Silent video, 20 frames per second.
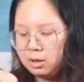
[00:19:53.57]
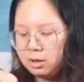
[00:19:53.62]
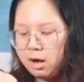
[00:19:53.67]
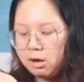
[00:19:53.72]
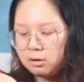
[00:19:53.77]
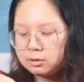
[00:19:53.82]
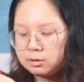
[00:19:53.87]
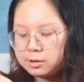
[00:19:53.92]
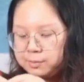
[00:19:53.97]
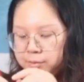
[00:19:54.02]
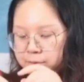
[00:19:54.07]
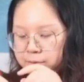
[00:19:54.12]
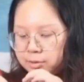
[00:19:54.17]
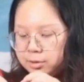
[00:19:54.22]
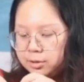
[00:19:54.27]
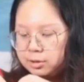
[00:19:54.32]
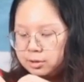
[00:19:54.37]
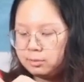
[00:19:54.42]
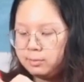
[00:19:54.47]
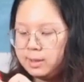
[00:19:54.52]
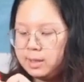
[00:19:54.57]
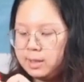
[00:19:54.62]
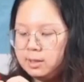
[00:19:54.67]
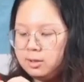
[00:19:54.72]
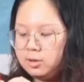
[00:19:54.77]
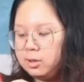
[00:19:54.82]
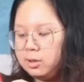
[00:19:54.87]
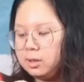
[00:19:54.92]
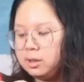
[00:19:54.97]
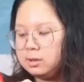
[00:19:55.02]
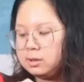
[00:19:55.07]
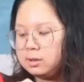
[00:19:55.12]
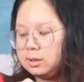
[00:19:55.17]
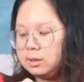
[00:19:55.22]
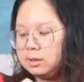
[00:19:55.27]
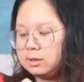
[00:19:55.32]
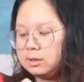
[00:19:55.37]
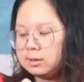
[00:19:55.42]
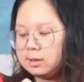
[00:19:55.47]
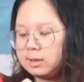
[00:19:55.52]
can't put so many things
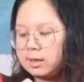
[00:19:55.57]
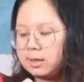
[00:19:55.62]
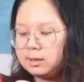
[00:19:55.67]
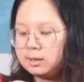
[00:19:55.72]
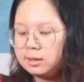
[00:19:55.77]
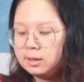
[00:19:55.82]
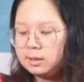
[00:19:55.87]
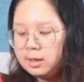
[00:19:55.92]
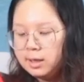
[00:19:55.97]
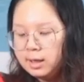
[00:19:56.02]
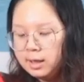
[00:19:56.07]
inside